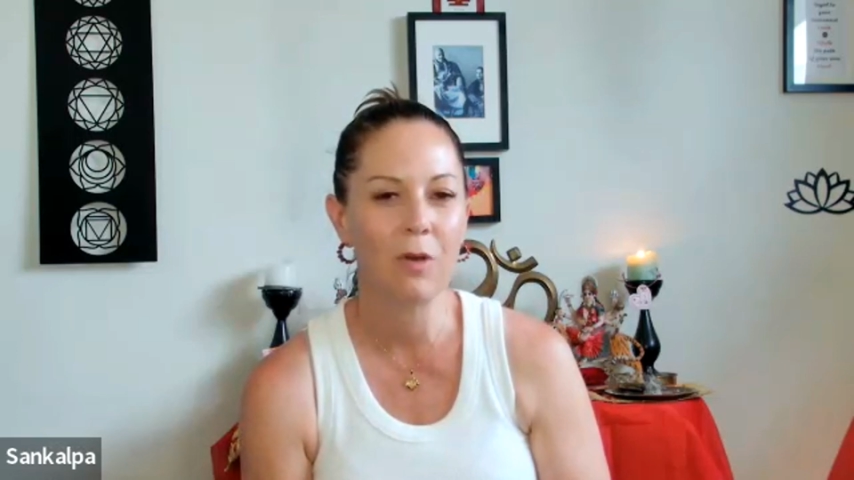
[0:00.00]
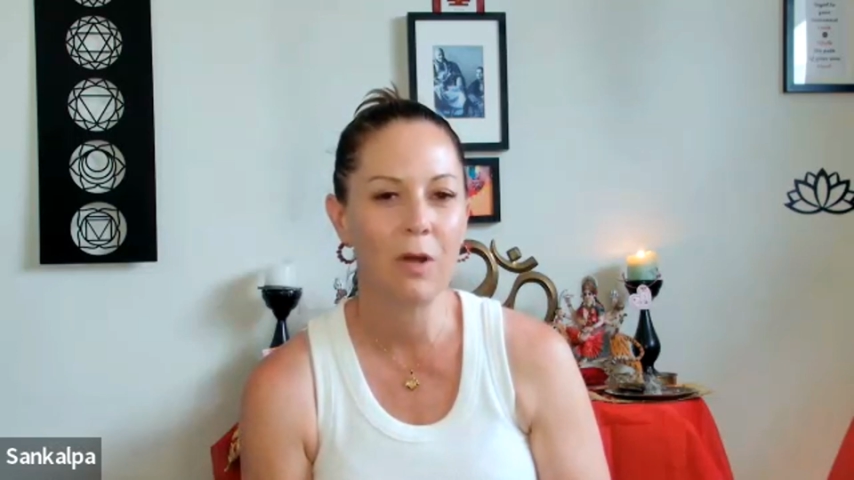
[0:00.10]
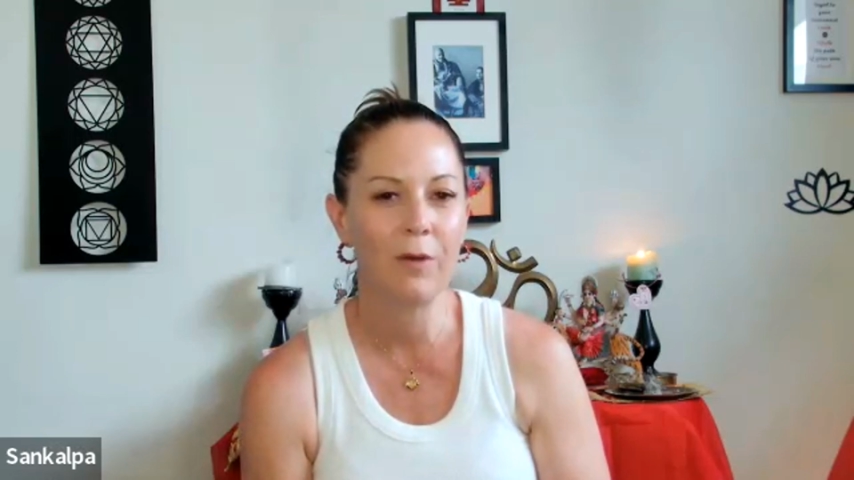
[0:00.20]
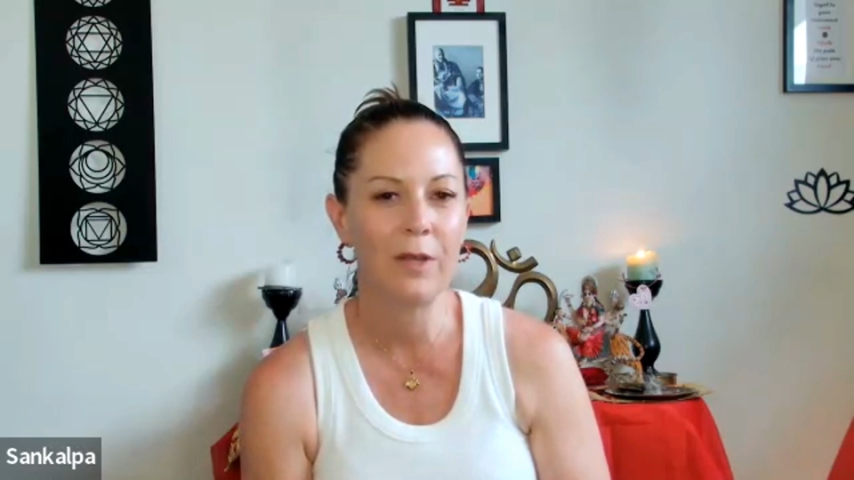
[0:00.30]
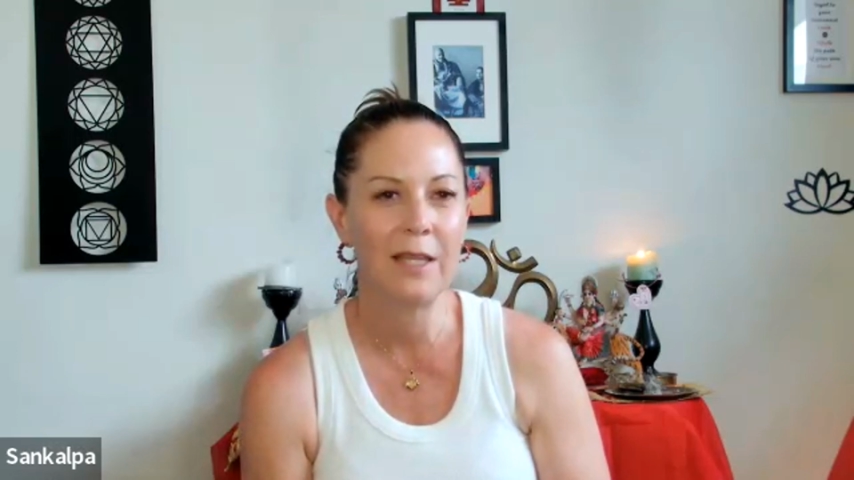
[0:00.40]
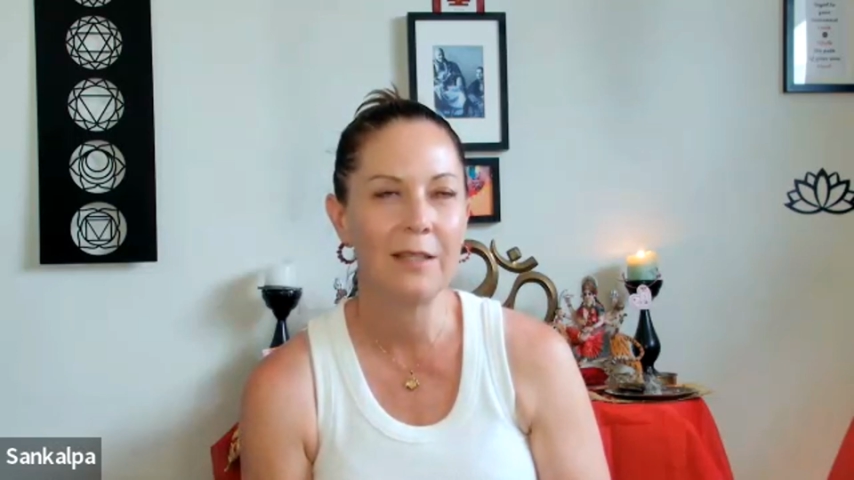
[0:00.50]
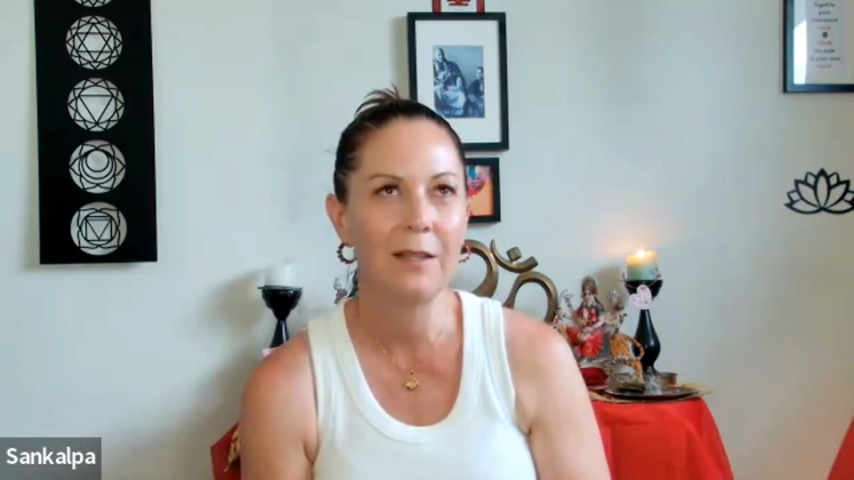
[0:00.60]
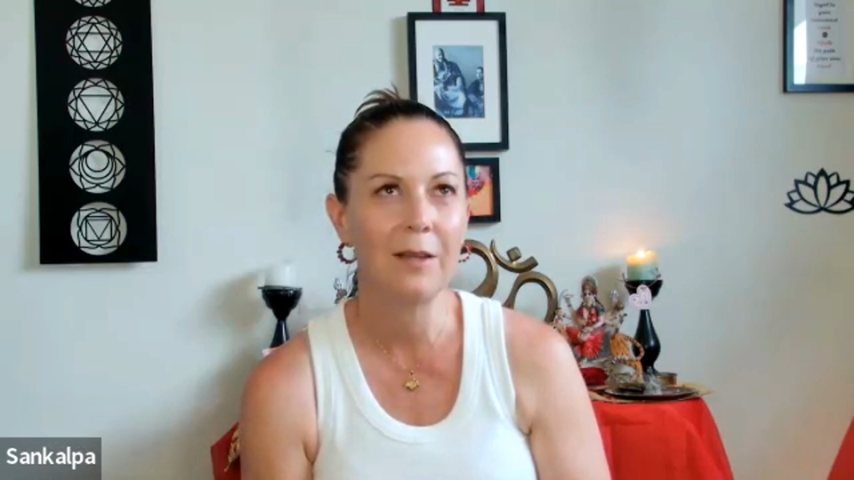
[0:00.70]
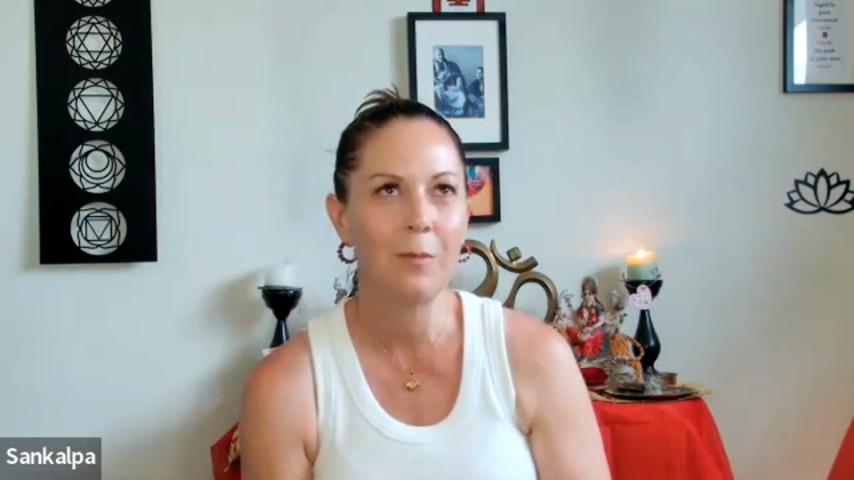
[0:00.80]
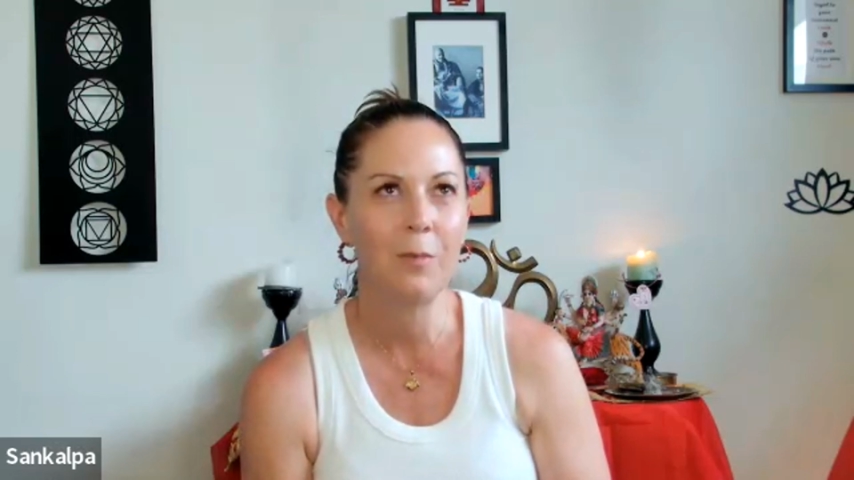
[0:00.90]
growing
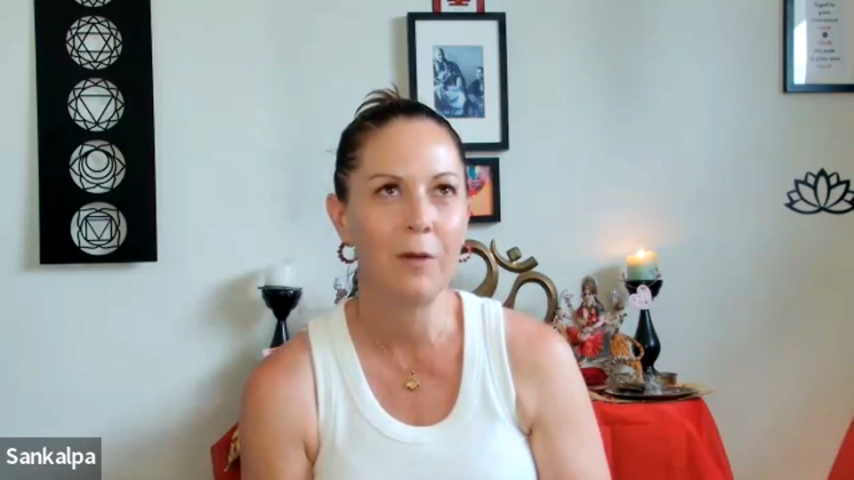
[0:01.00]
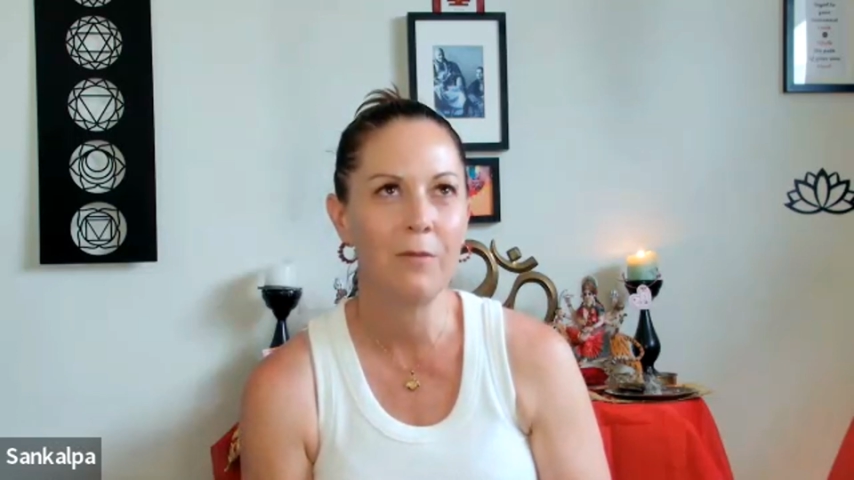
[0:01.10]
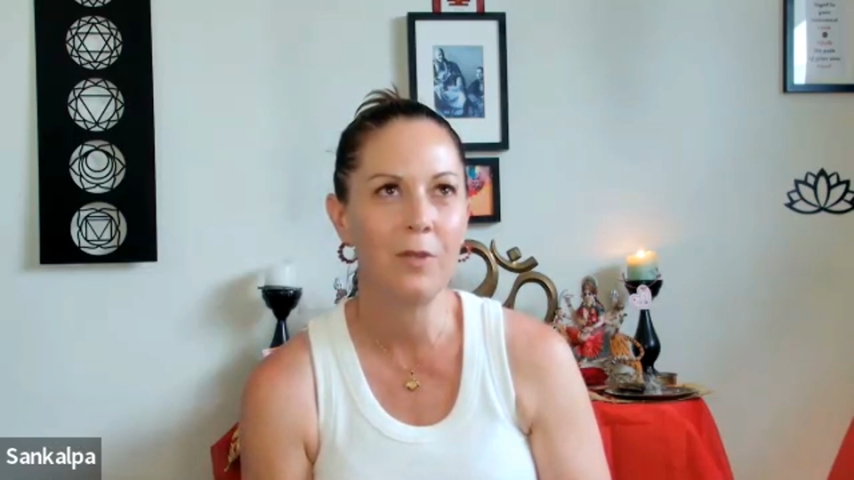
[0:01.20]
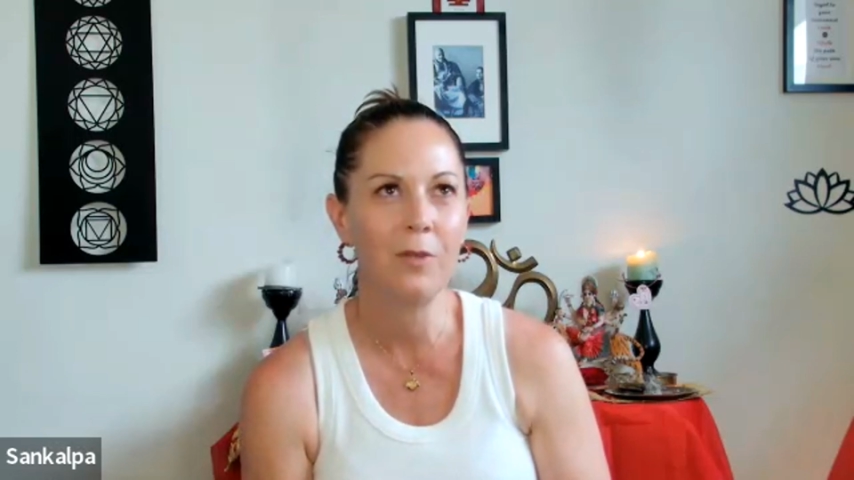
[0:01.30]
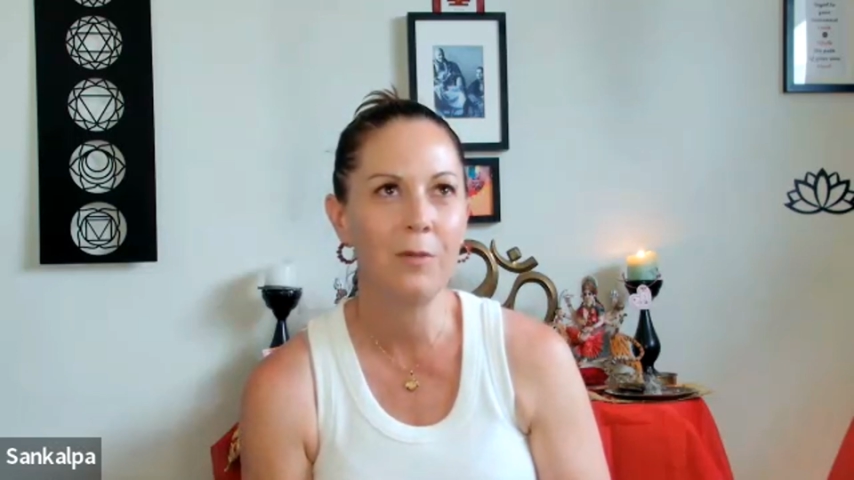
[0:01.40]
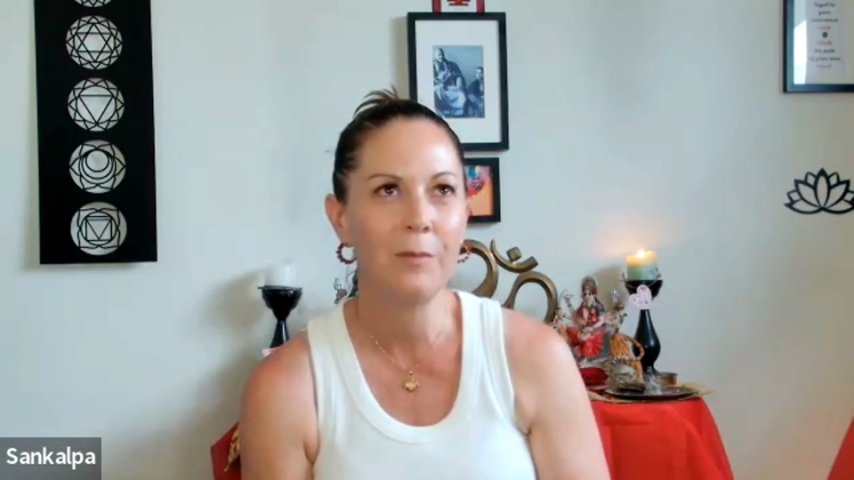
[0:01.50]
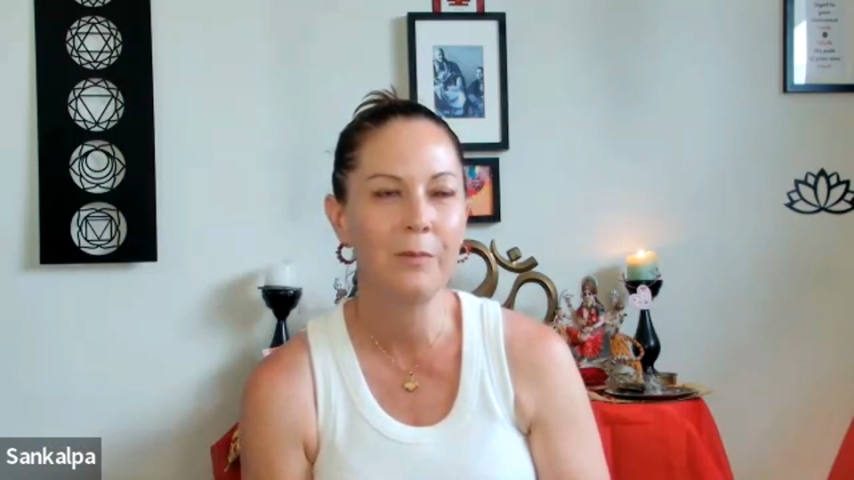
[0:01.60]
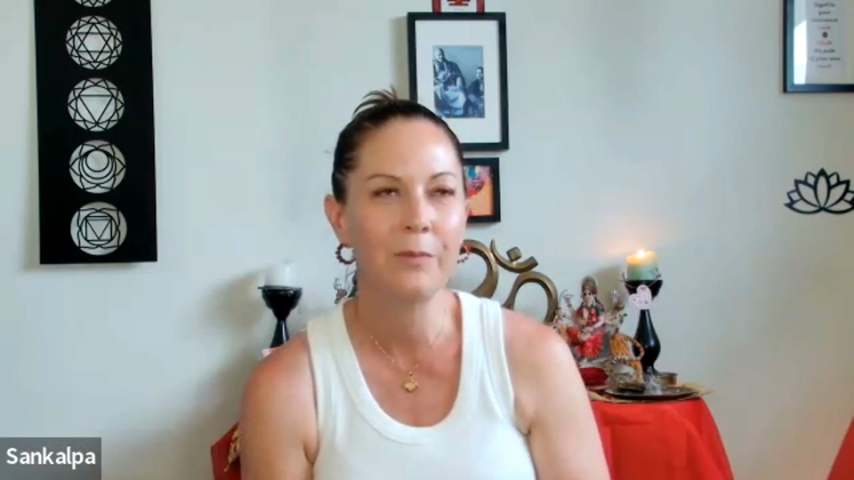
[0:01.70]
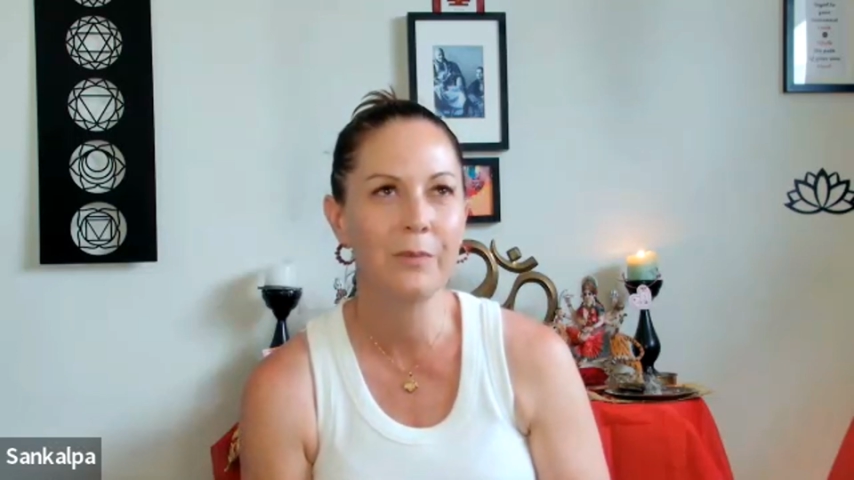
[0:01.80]
above you.